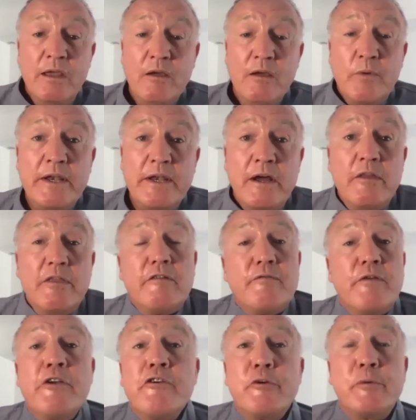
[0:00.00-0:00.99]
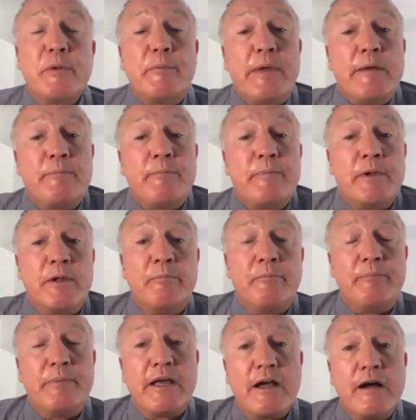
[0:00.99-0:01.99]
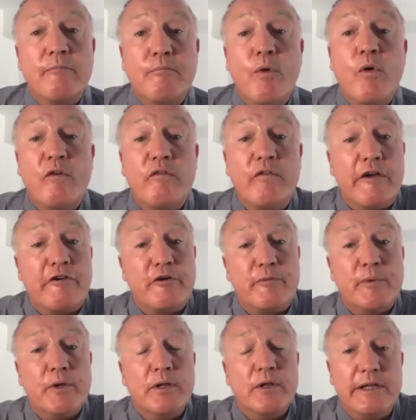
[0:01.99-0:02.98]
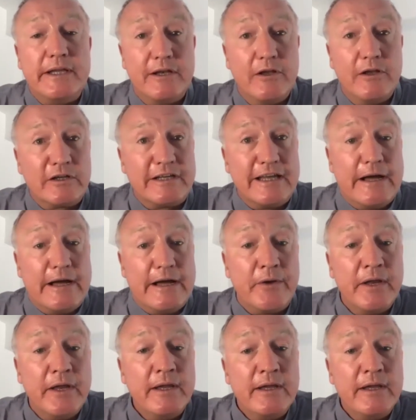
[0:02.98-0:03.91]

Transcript: We know that vulnerable people become more vulnerable in lockdown.